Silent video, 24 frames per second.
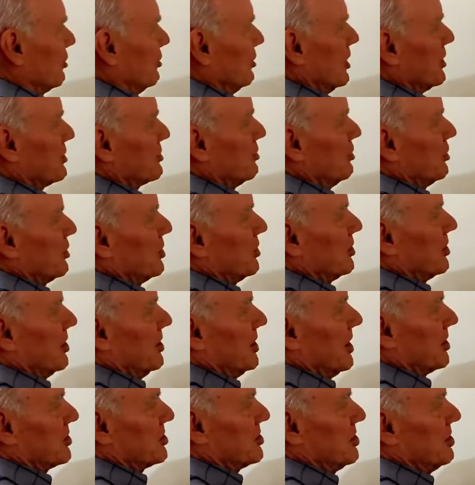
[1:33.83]
let's look at the
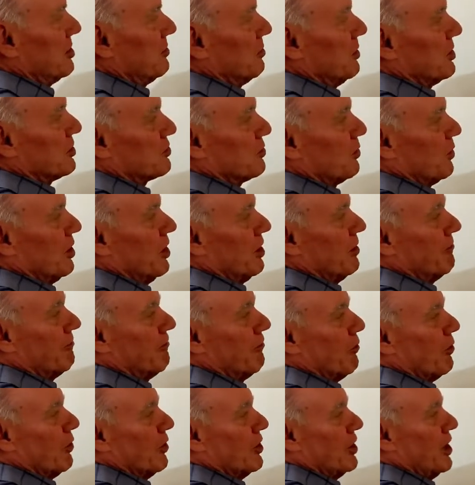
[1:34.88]
next sequence, 1,
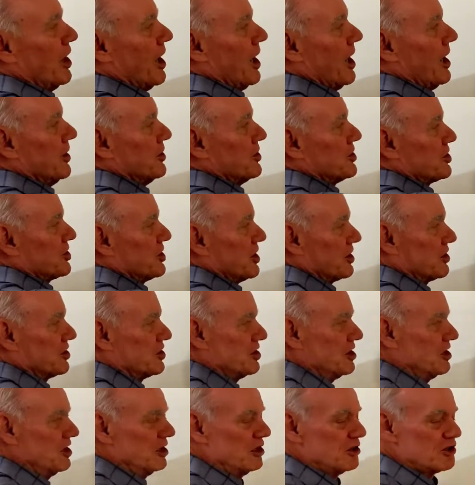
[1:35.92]
4, 9,
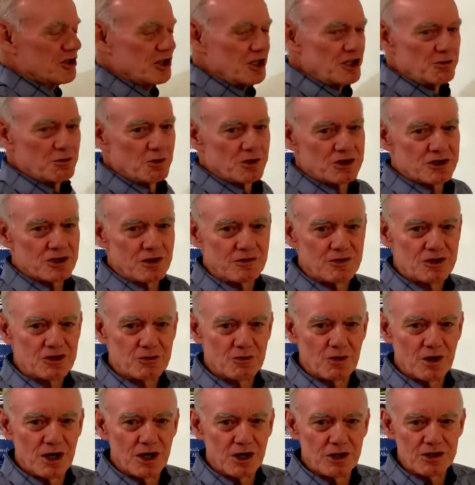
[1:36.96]
16, sequence of
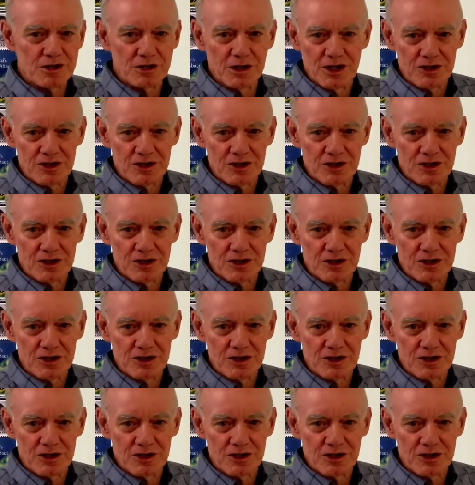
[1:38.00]
squares.